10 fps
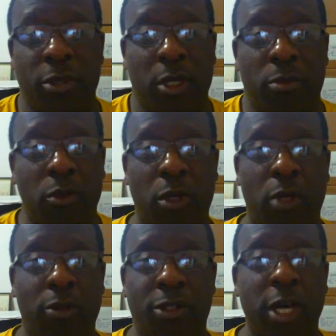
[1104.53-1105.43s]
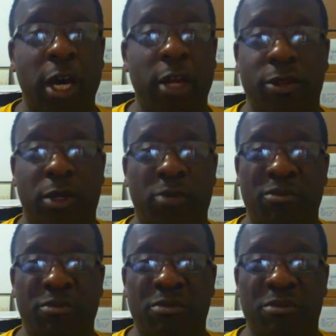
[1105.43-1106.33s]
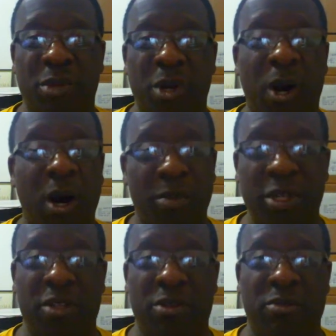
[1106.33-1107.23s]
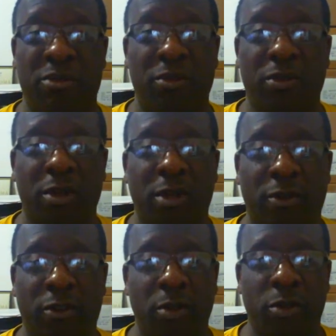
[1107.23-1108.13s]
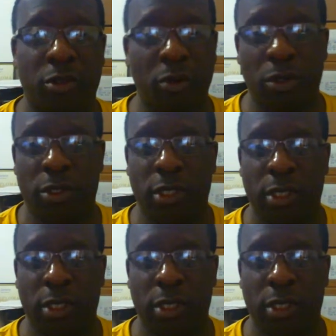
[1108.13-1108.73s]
I'm doing on the side as a hobby of some sort.